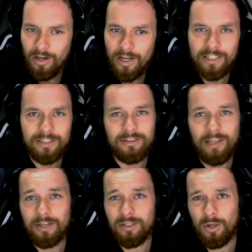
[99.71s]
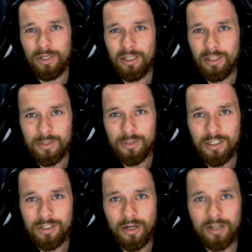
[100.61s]
I had no idea there was
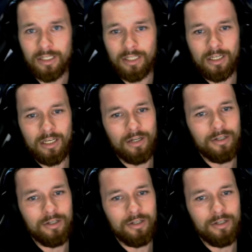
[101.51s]
any trails out there.